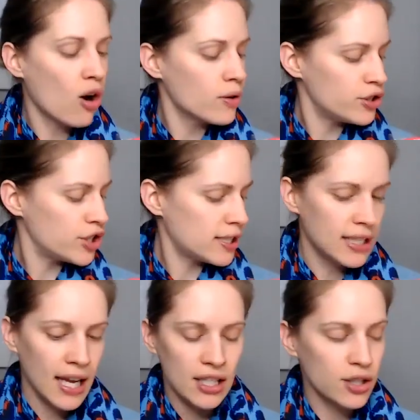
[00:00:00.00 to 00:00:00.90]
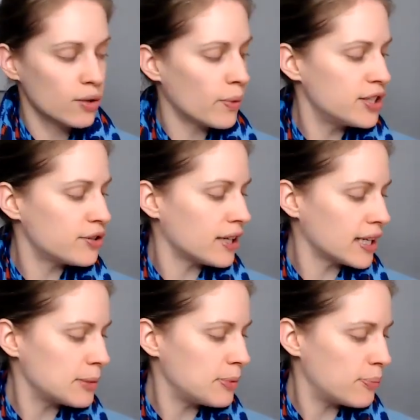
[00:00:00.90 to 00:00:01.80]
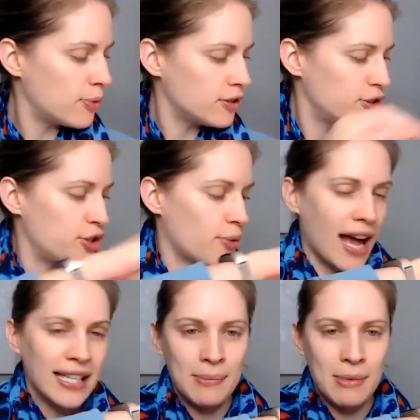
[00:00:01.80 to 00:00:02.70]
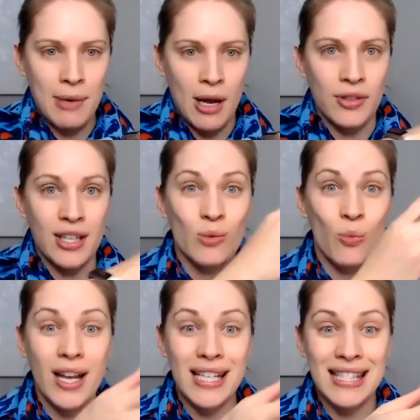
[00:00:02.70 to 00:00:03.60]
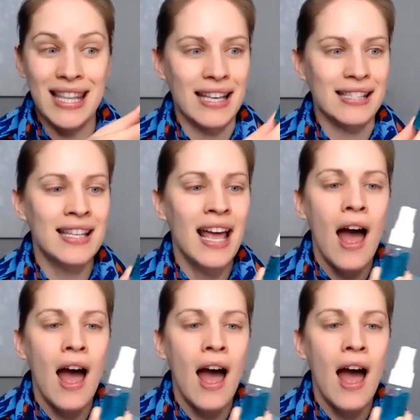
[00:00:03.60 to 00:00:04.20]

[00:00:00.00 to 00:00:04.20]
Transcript: Oh, and just in case you're wondering, because people do ask me about this, what is this?